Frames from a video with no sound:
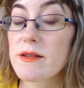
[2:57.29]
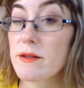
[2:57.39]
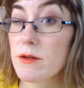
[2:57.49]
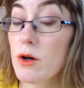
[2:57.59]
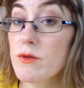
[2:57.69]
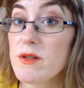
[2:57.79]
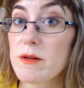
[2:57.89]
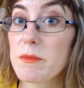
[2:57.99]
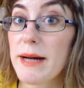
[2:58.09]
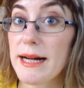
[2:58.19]
a
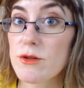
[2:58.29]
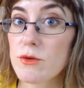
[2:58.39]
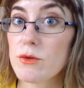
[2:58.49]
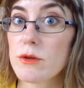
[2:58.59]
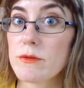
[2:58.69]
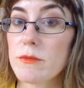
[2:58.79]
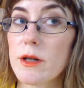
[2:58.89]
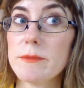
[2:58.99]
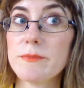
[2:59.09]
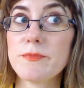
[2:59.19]
constant battle
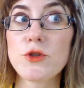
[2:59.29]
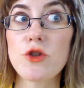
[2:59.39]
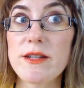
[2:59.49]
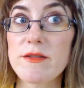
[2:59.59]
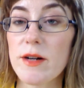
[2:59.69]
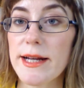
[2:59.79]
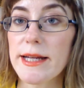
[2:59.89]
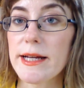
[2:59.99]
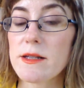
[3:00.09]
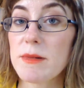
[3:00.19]
trying to fight
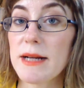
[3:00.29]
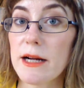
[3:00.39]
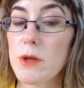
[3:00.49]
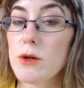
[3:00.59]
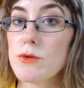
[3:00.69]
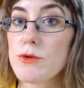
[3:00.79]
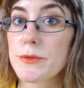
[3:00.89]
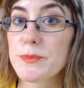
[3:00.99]
against black mold,